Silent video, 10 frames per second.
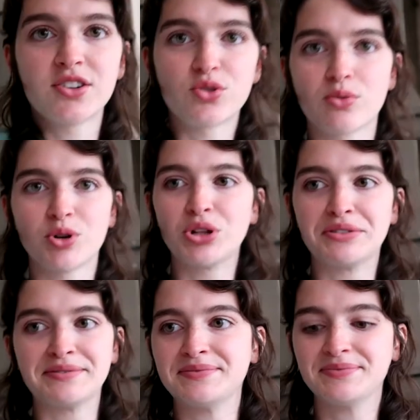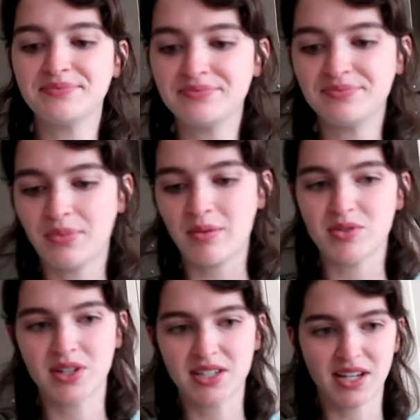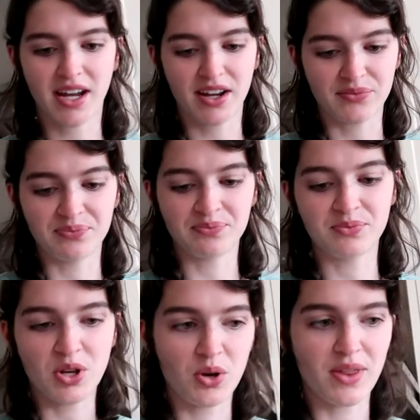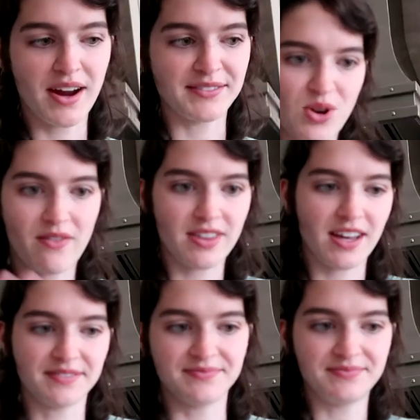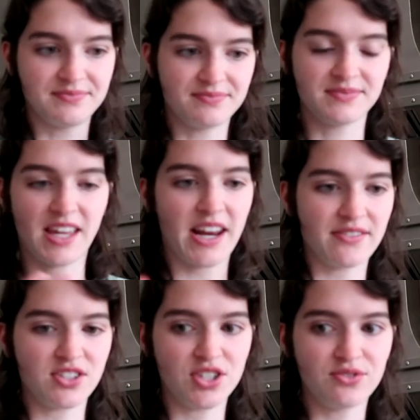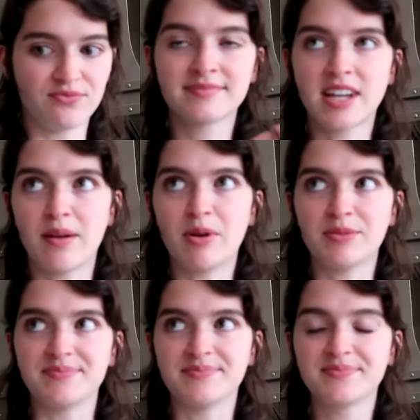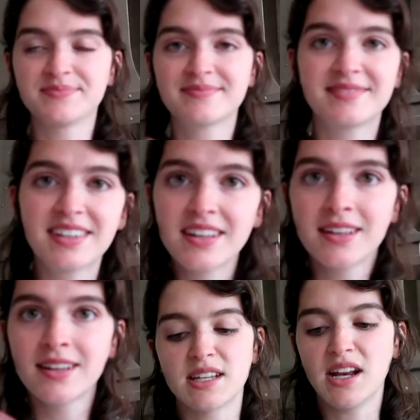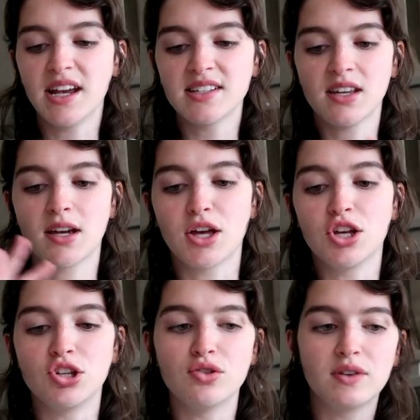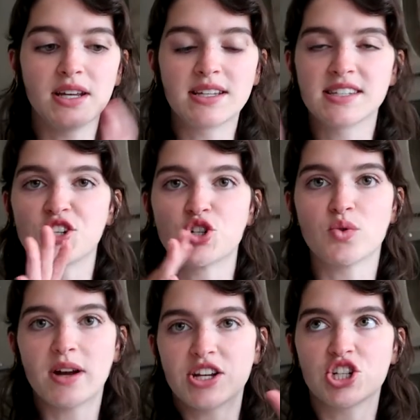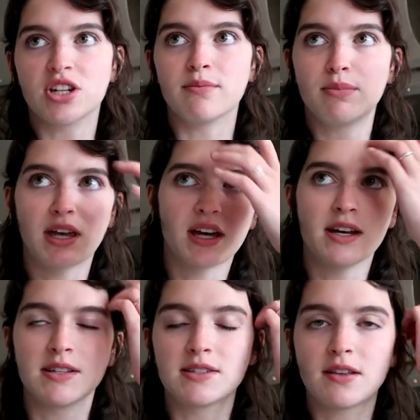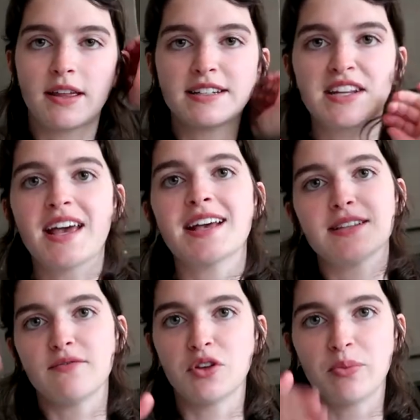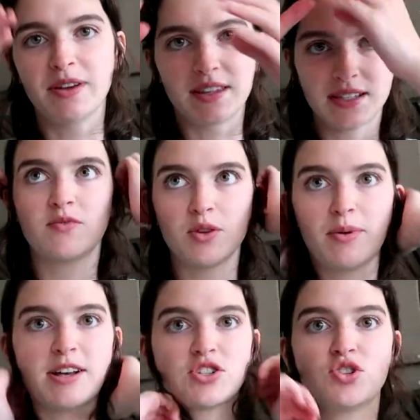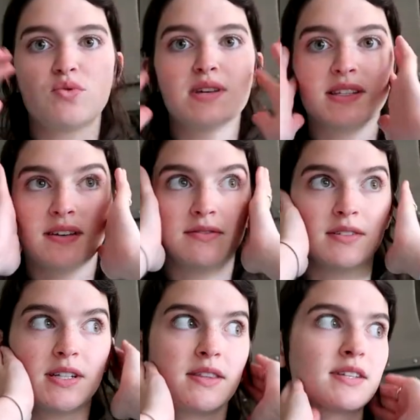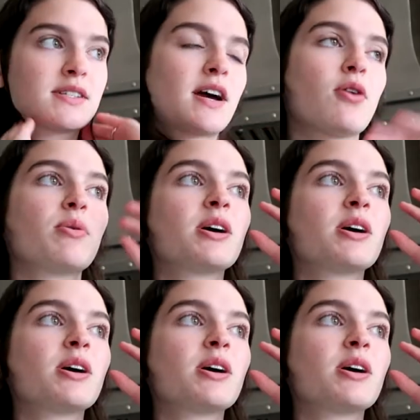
On a normal babysitting day, I go there, do everything that I have to do, come home. Today is like a unique situation because like today as I'm filming this for the past two weeks I've done this now